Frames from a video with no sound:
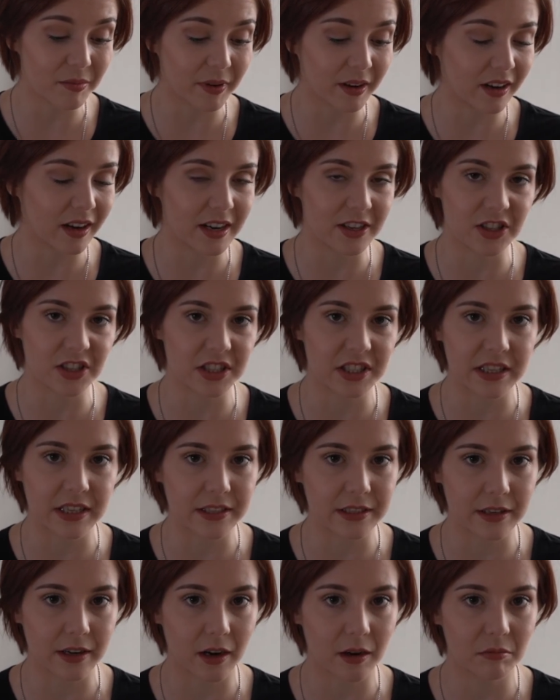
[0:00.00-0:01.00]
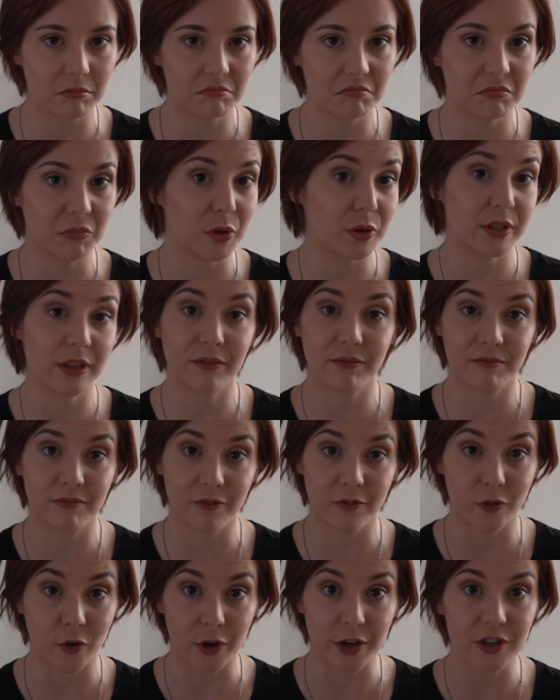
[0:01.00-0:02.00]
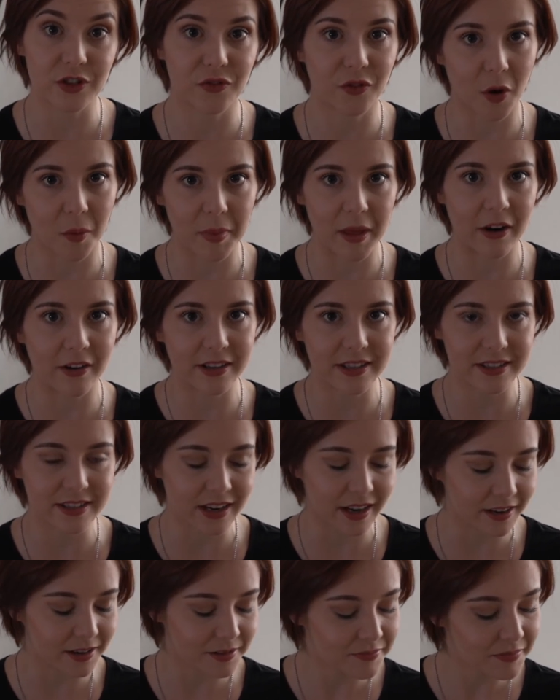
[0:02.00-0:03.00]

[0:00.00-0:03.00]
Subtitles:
but I just ended up using footage from there instead.